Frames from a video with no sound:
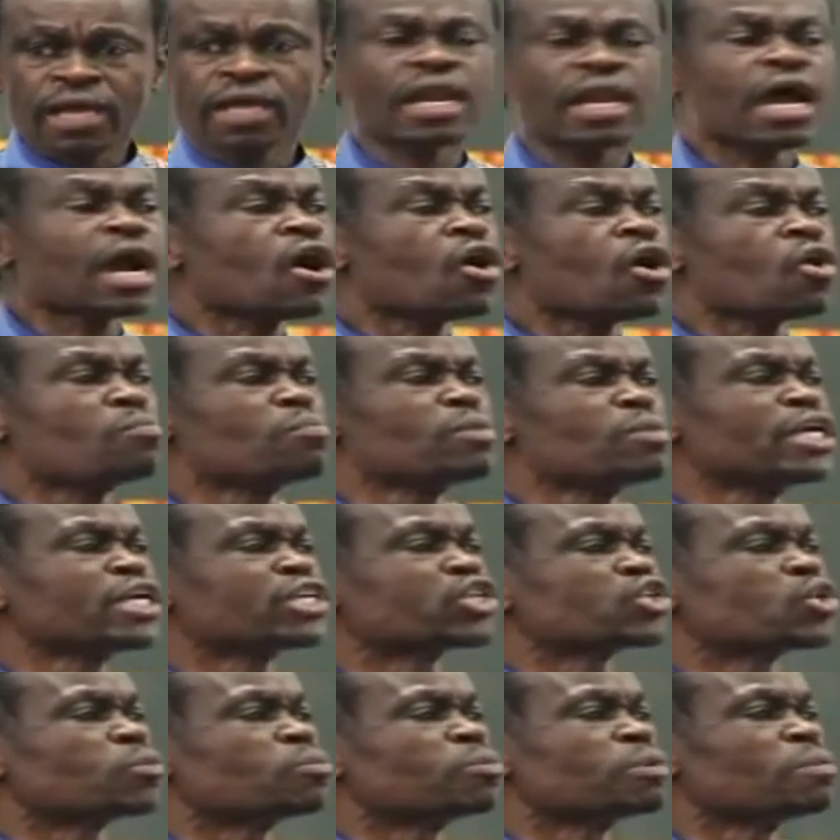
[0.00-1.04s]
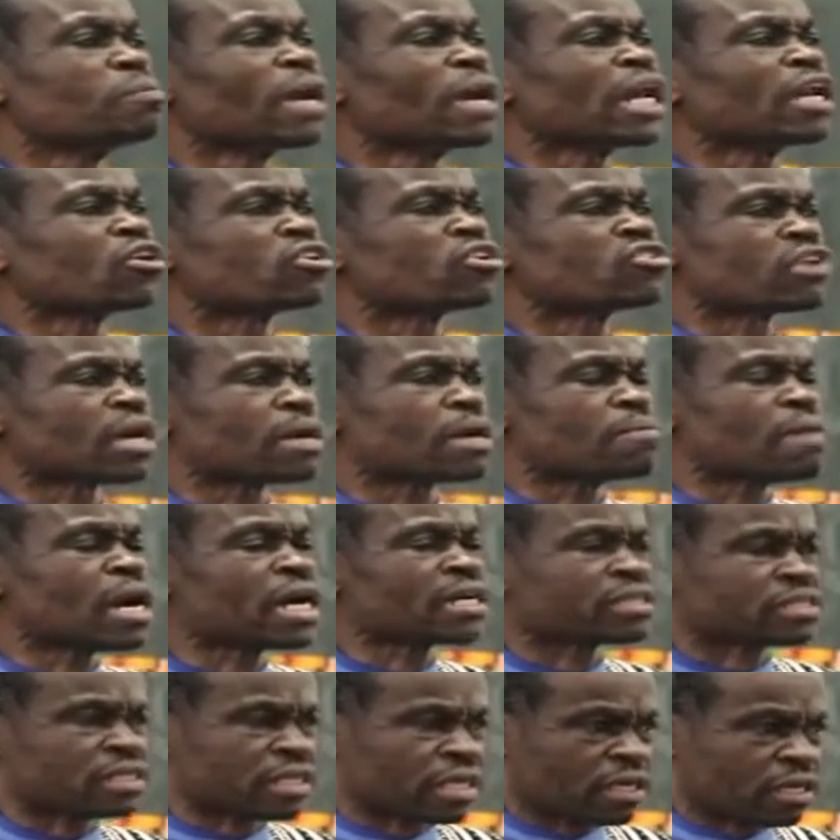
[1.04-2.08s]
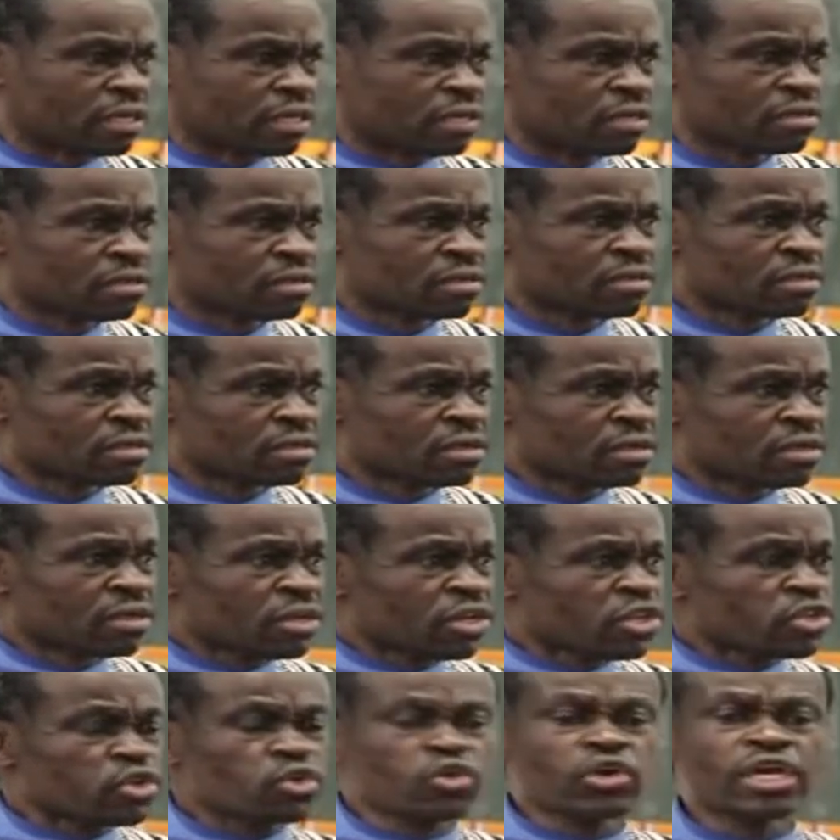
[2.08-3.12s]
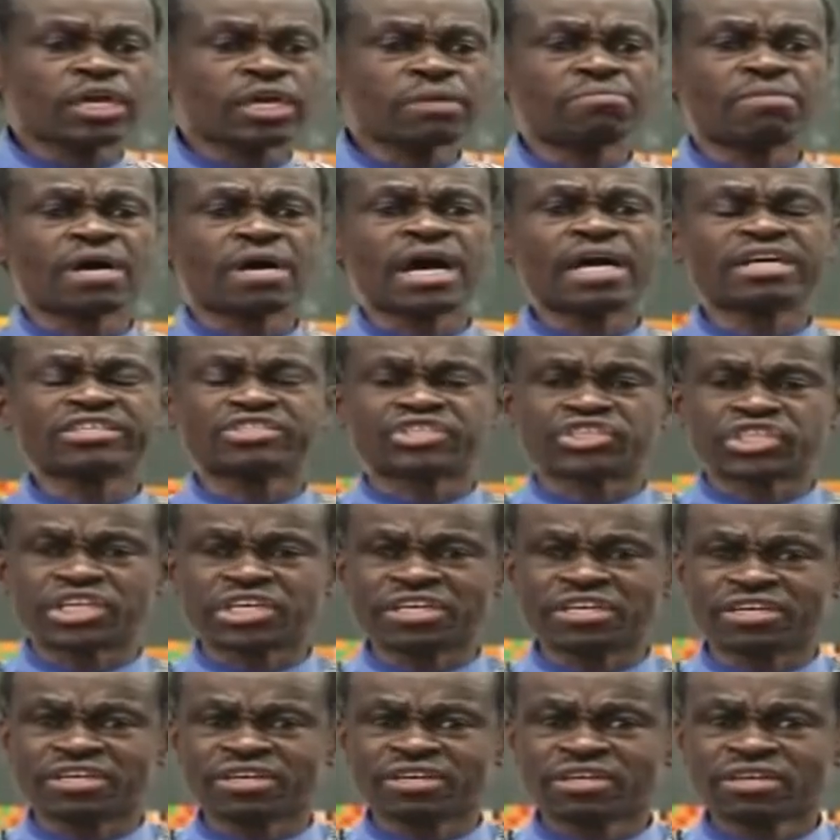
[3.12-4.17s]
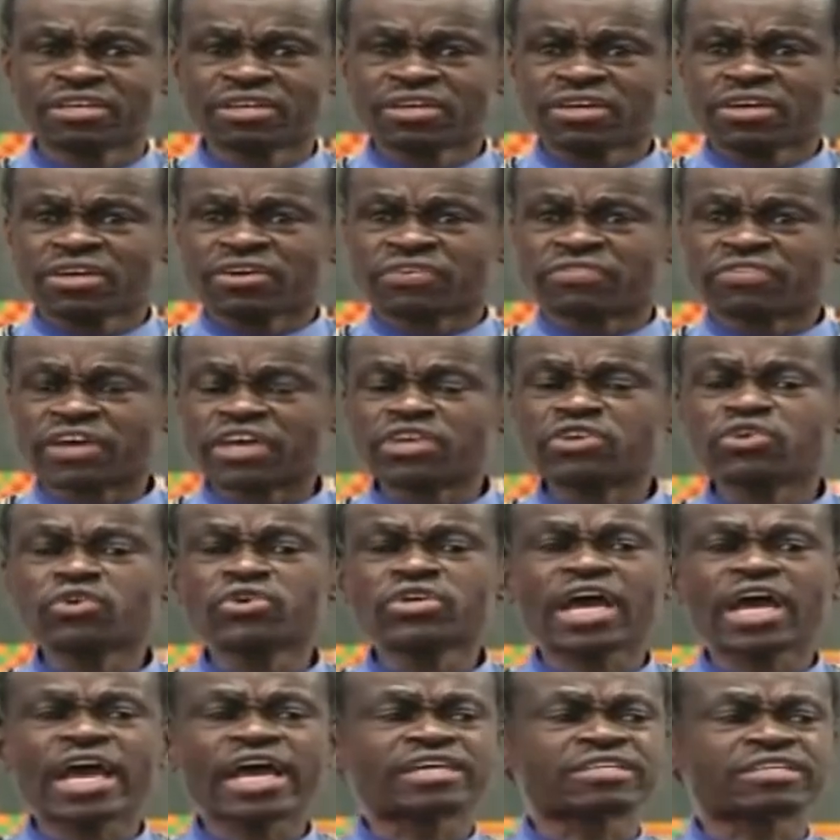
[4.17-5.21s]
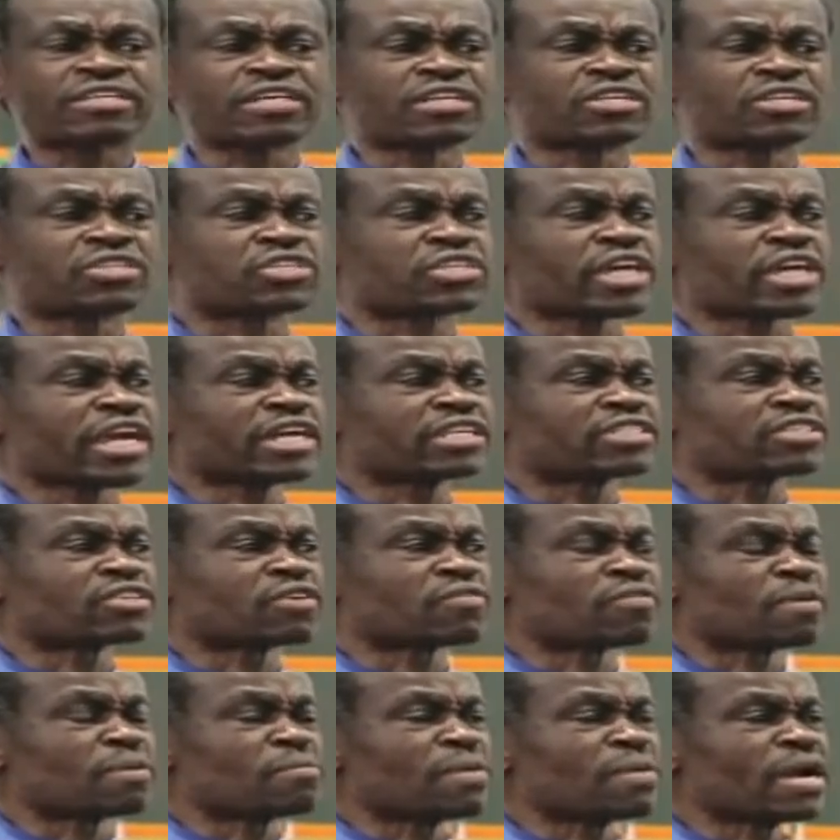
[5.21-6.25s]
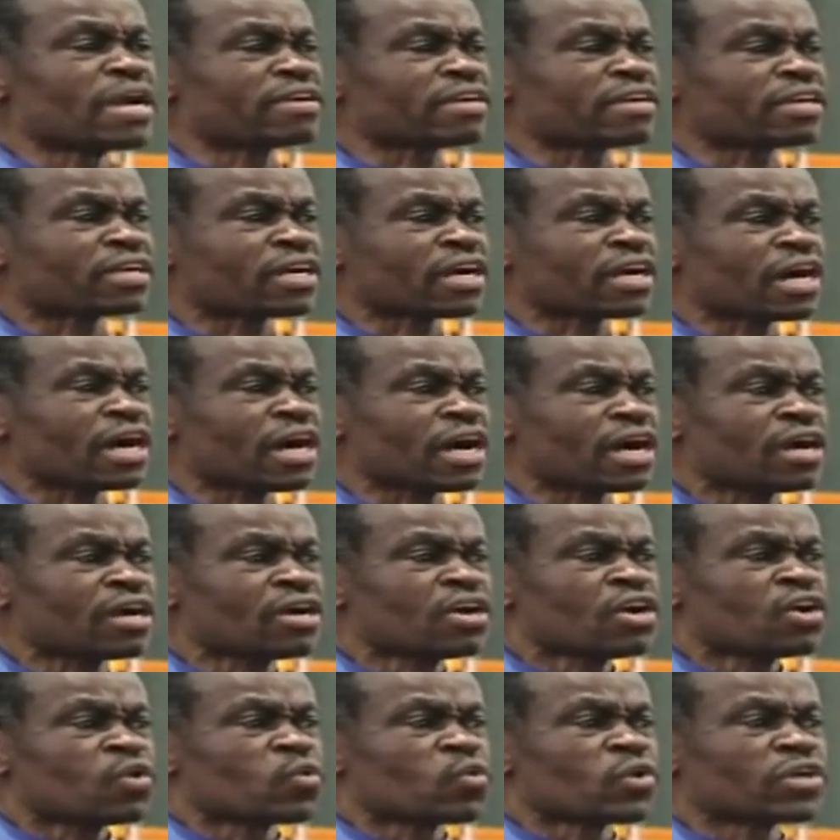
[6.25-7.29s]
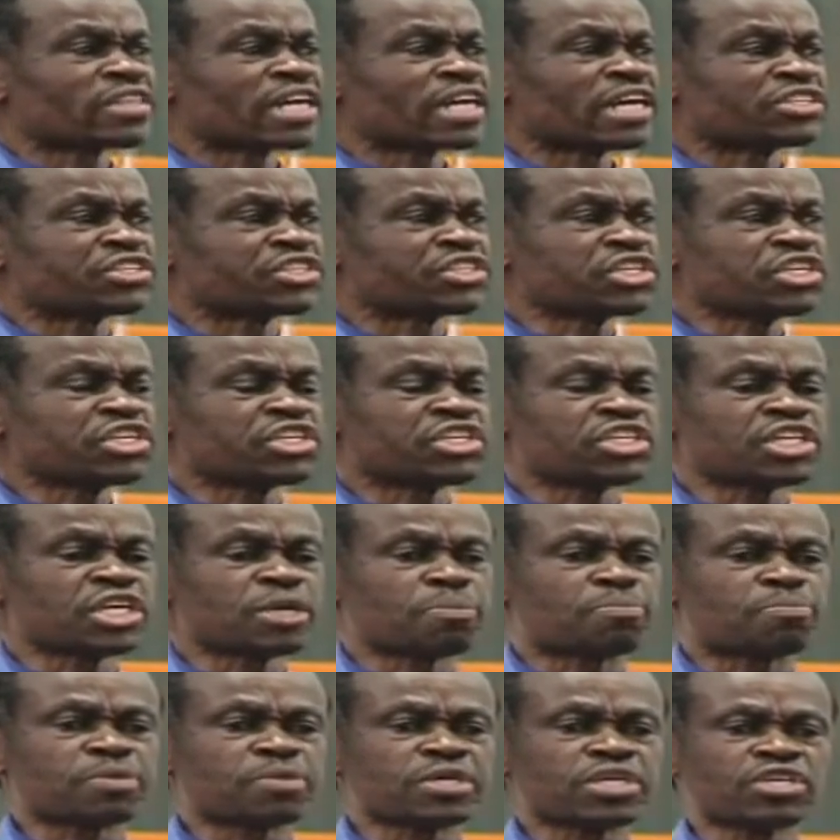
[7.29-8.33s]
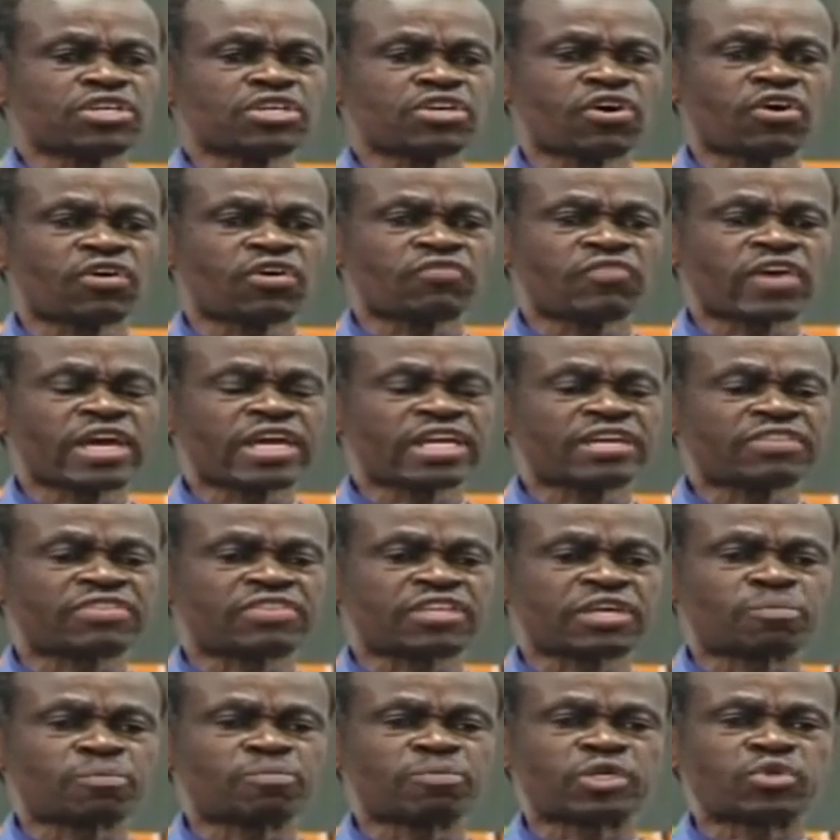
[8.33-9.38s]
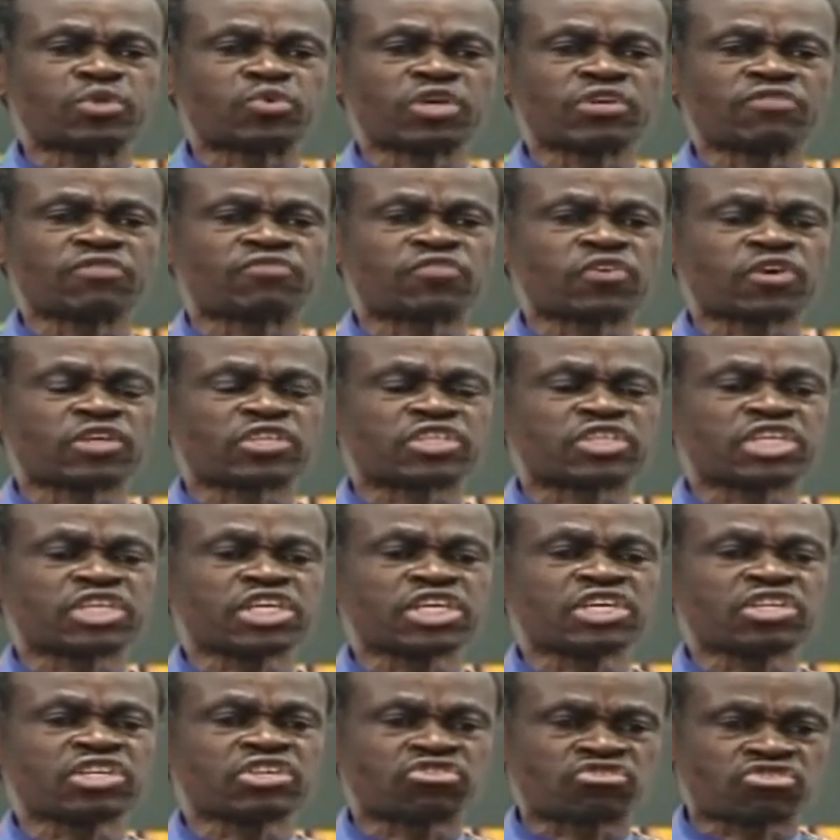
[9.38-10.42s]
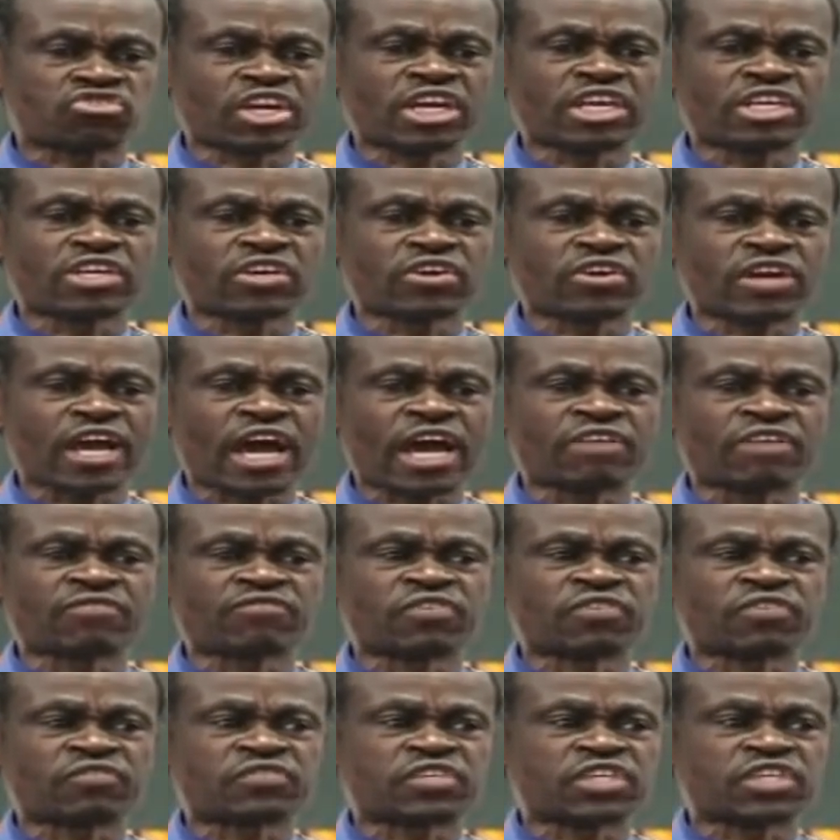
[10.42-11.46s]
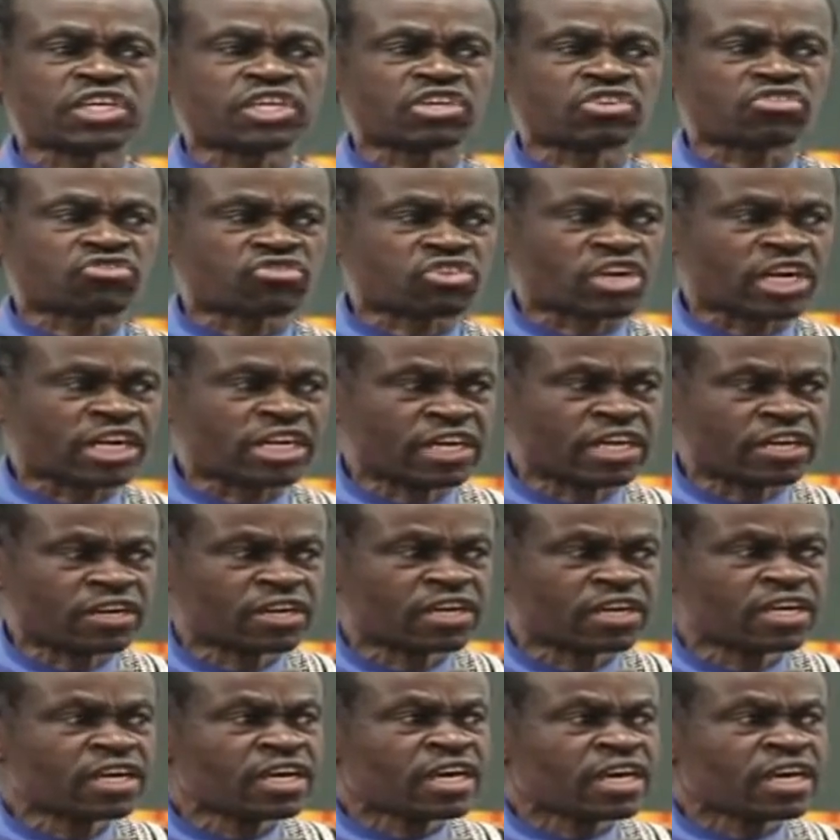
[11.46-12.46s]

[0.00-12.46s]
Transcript: Allow me to be melodramatic. You imagine the United States of America with a GDP of anything between 14 trillion and 15 trillion